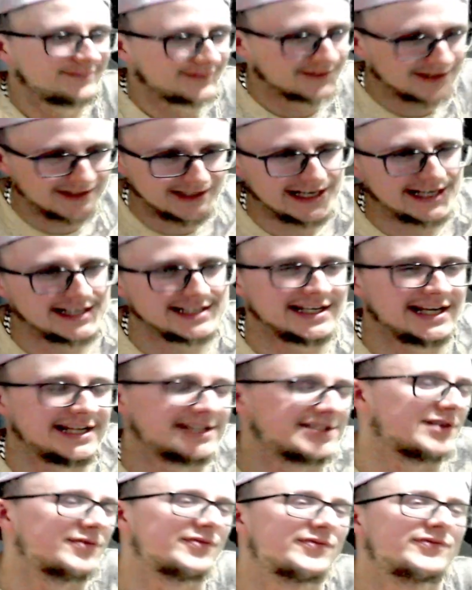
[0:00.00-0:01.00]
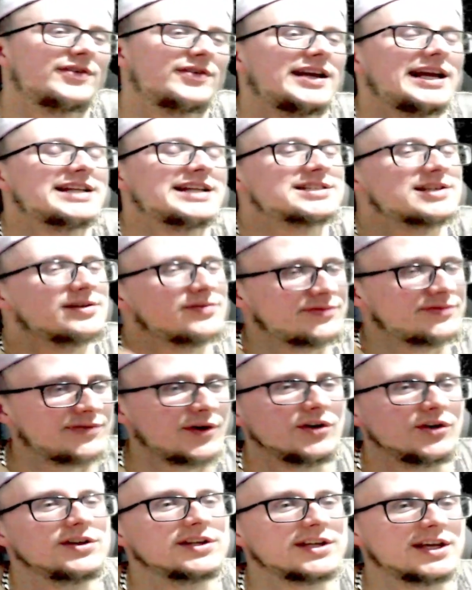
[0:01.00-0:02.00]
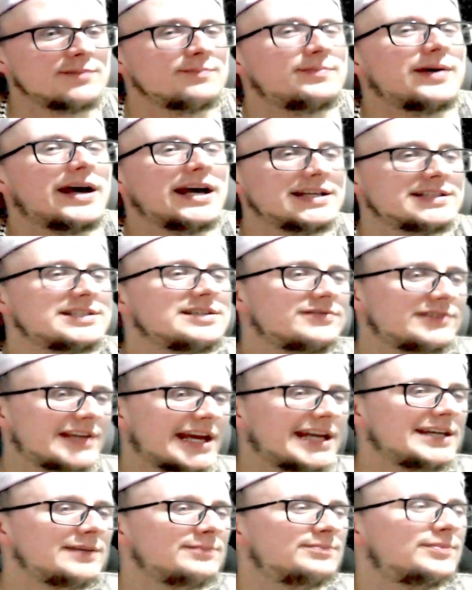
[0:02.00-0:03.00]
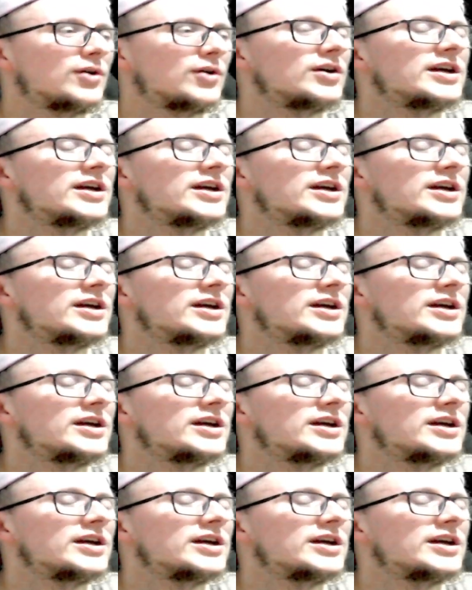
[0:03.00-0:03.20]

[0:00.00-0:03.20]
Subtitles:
it's a fun competitive game. But